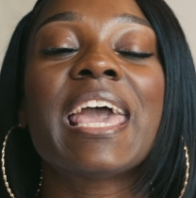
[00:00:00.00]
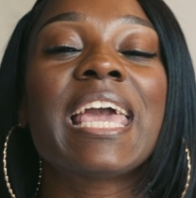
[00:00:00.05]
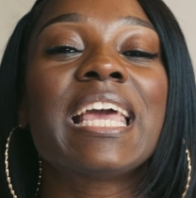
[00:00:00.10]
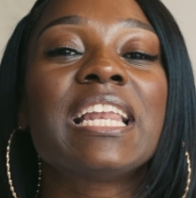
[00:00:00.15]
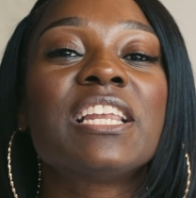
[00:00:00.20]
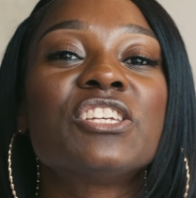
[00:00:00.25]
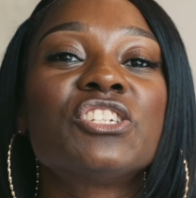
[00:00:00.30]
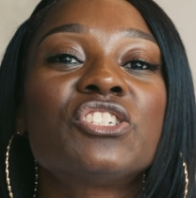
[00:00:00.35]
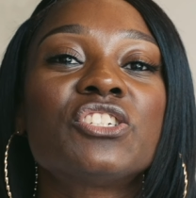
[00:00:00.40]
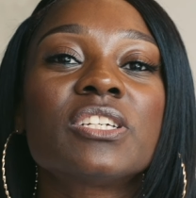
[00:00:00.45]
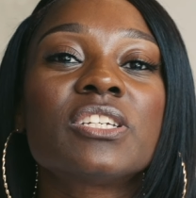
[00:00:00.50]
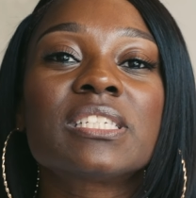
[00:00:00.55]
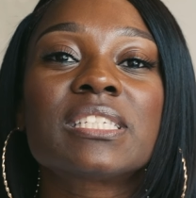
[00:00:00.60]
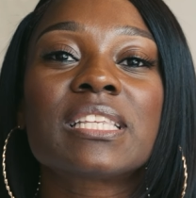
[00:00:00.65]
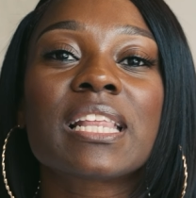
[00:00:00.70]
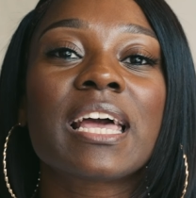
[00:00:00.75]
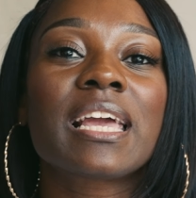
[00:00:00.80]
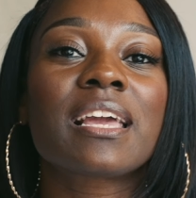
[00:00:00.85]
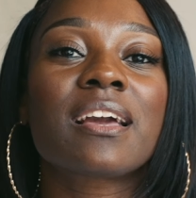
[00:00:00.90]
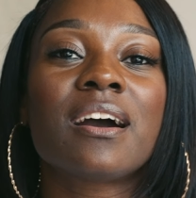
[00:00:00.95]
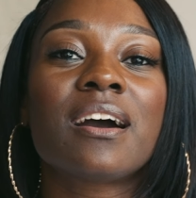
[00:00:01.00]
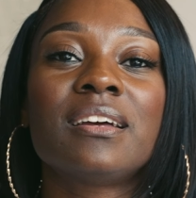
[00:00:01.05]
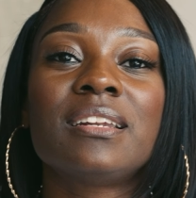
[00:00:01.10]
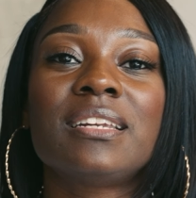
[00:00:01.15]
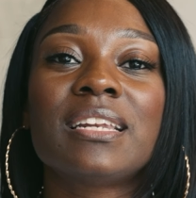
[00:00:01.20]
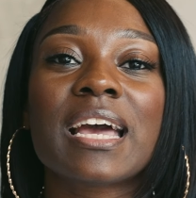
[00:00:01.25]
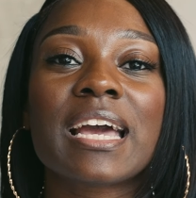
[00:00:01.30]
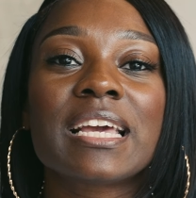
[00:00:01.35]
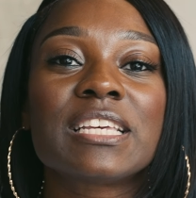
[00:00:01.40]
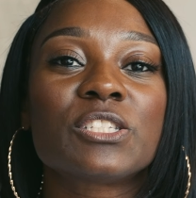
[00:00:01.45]
and it's just like a
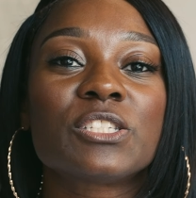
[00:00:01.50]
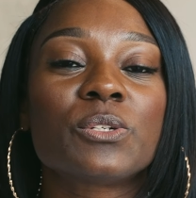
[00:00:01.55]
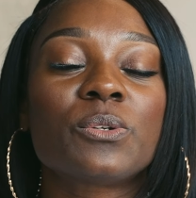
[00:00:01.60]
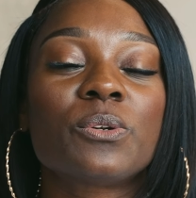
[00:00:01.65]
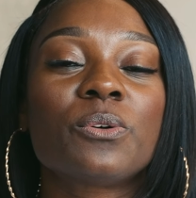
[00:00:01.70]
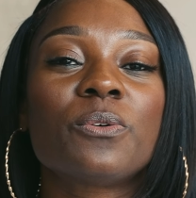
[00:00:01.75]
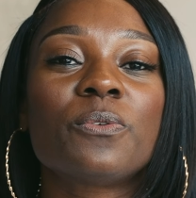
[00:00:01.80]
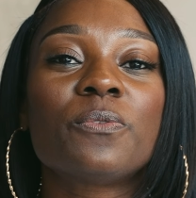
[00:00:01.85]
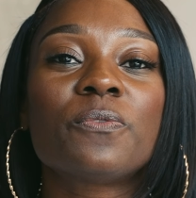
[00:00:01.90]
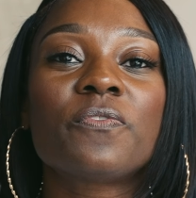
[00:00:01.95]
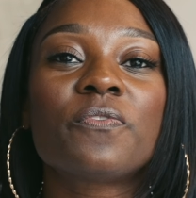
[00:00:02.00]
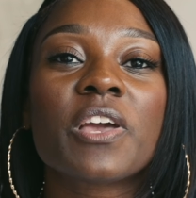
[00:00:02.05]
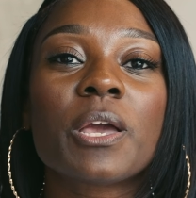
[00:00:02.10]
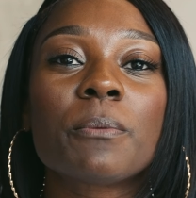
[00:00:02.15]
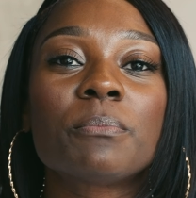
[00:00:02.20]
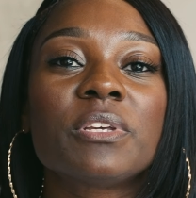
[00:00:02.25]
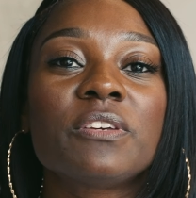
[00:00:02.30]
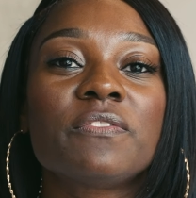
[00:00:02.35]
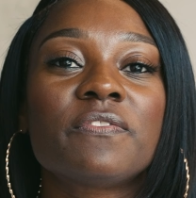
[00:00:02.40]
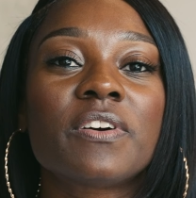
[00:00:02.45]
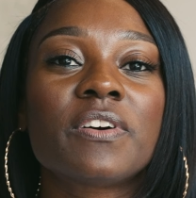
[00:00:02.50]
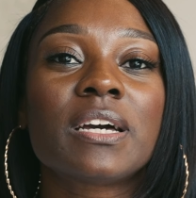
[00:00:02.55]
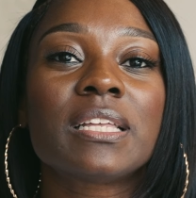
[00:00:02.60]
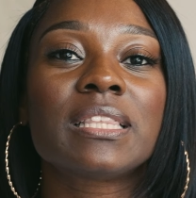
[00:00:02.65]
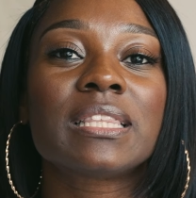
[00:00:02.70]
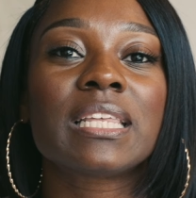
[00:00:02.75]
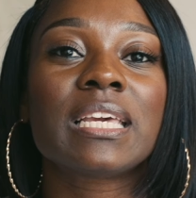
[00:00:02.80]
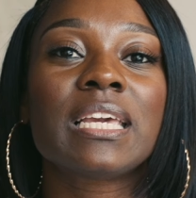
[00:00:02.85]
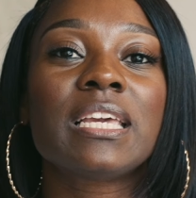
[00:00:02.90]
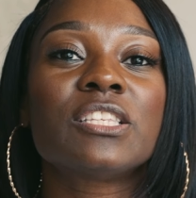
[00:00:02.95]
nice little family
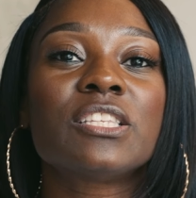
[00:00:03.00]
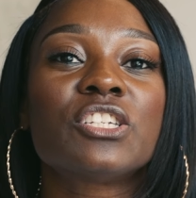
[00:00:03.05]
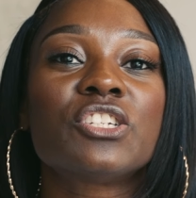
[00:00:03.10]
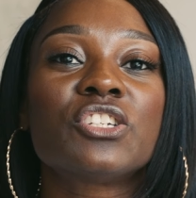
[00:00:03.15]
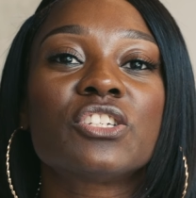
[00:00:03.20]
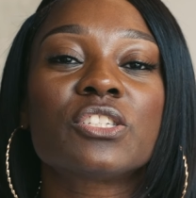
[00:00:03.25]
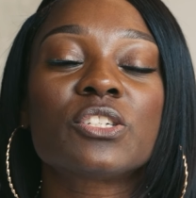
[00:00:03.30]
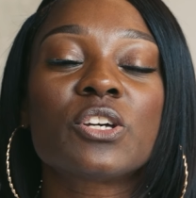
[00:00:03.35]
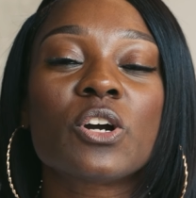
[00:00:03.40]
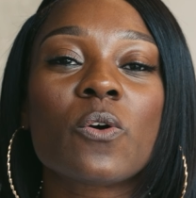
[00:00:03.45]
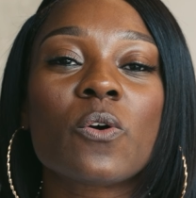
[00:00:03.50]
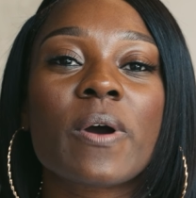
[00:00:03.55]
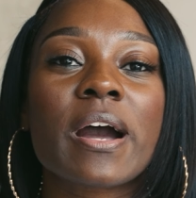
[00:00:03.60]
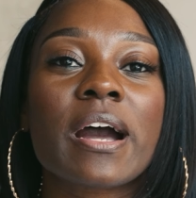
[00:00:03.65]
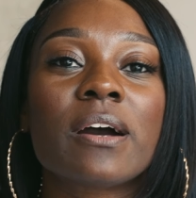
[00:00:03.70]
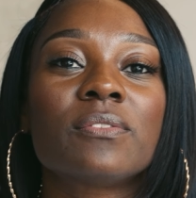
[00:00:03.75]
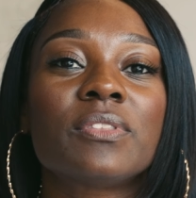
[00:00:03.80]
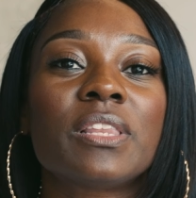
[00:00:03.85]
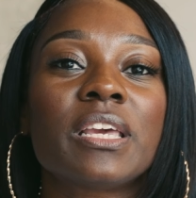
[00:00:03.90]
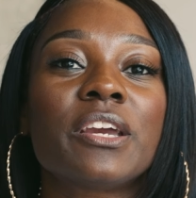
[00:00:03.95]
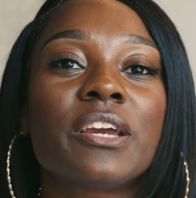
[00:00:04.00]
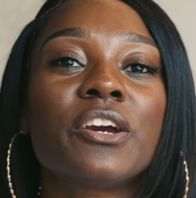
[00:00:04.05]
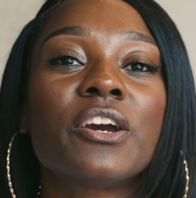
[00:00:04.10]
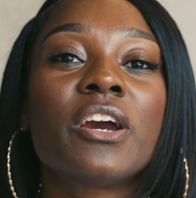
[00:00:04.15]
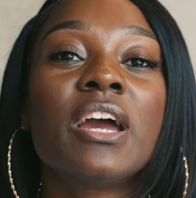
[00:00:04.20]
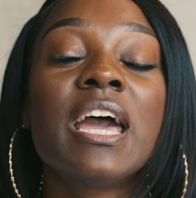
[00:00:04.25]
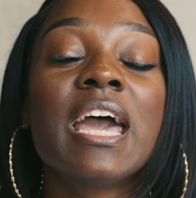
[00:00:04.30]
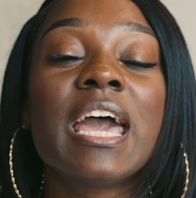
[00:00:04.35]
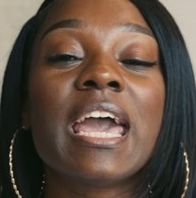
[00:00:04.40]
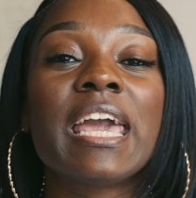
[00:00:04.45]
fun thing to just go out
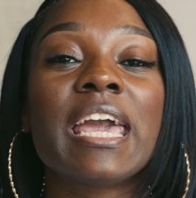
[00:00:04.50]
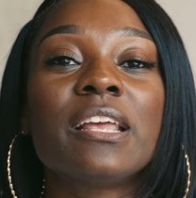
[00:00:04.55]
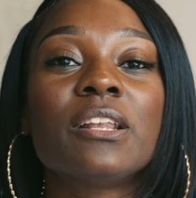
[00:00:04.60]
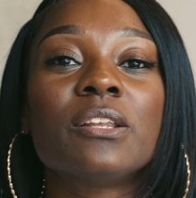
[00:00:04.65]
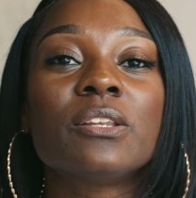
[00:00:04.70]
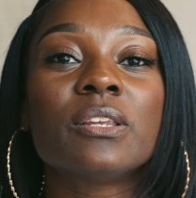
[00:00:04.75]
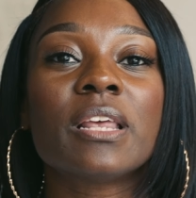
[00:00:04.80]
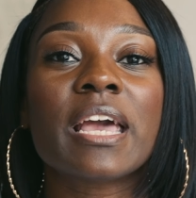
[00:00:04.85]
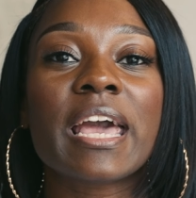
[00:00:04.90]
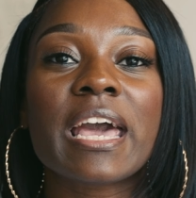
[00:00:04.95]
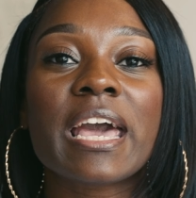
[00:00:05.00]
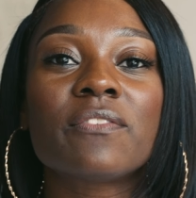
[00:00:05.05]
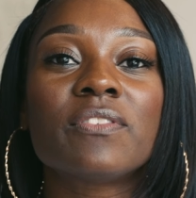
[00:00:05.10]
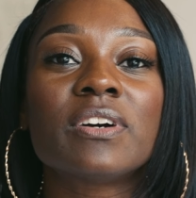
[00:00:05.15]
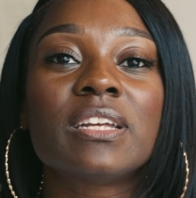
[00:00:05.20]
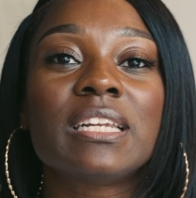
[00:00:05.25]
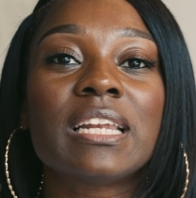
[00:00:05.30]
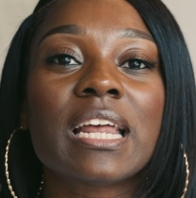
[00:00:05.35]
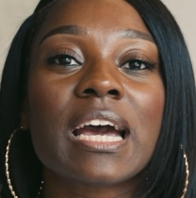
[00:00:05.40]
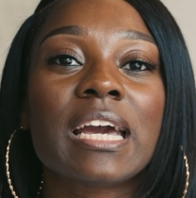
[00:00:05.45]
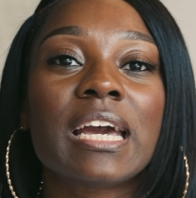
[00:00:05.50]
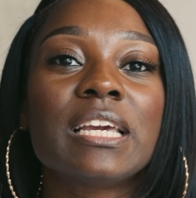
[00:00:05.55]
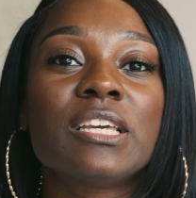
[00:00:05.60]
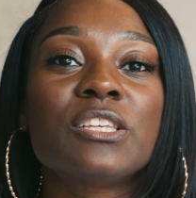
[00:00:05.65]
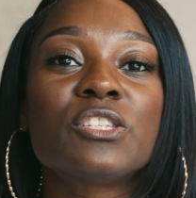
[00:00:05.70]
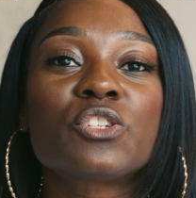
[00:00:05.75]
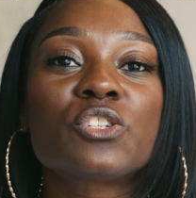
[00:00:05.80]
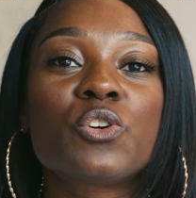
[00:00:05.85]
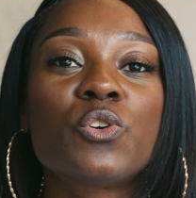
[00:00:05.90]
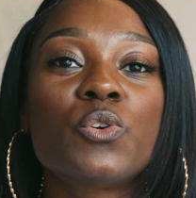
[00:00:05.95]
there and have a
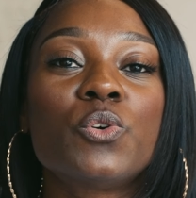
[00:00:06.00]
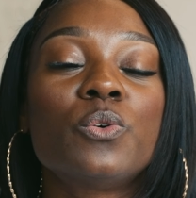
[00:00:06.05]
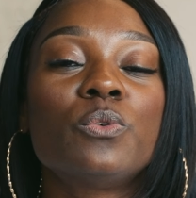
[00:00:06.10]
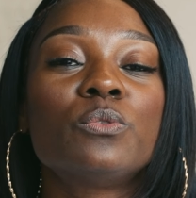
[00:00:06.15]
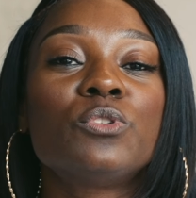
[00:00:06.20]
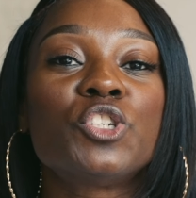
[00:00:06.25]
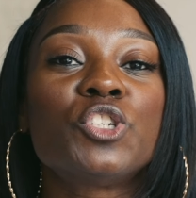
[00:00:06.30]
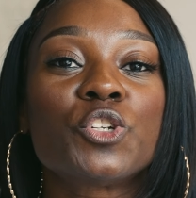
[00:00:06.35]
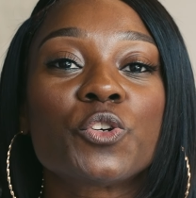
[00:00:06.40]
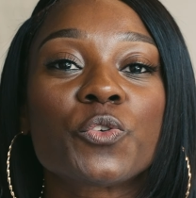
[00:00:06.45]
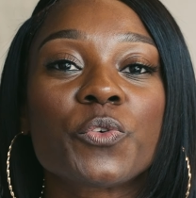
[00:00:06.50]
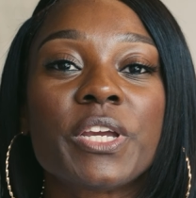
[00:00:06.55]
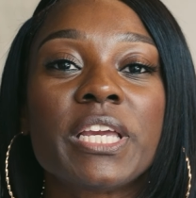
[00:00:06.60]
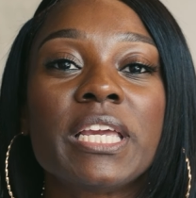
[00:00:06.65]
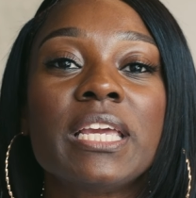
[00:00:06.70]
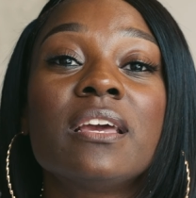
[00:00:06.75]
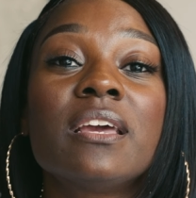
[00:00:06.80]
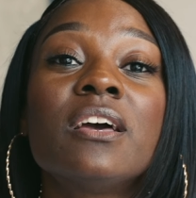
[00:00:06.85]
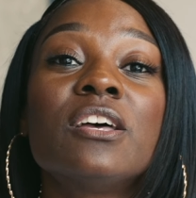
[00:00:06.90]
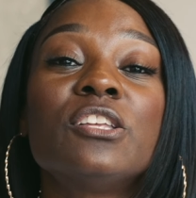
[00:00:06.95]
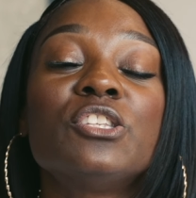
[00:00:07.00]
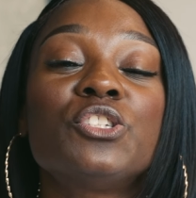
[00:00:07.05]
nice cool treat